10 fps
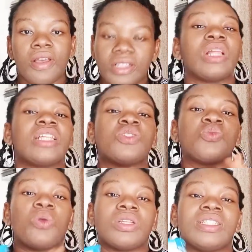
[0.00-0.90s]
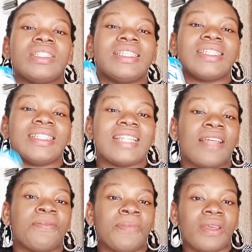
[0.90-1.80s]
Well, that is what this
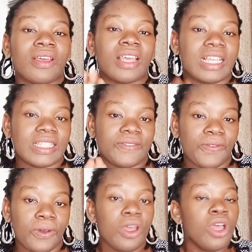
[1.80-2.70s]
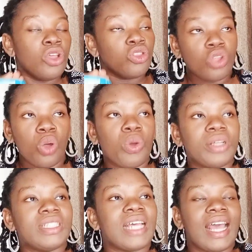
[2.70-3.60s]
nan milk is for. No
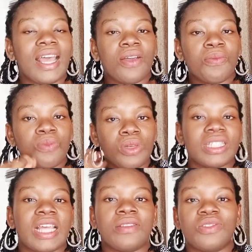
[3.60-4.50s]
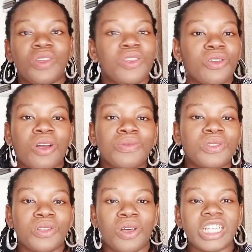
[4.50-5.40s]
wonder most times when you come
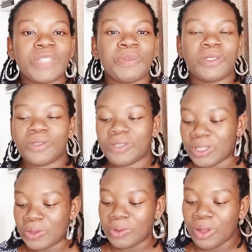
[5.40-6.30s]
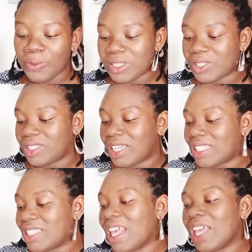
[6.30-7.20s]
to the hospital, they will always
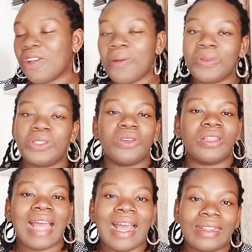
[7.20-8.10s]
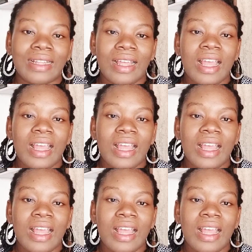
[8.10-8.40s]
suggest, hey, come with your nan.